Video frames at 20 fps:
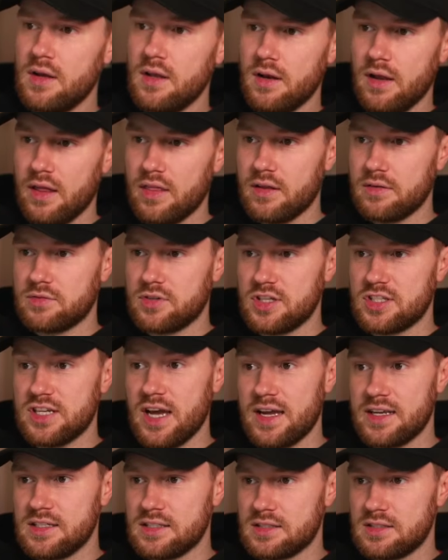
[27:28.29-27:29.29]
Like the
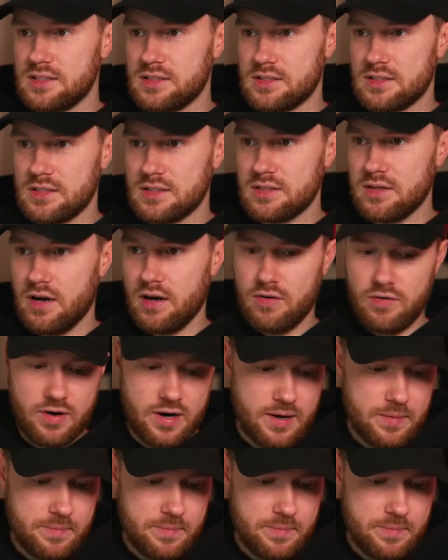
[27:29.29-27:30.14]
taste is like alright.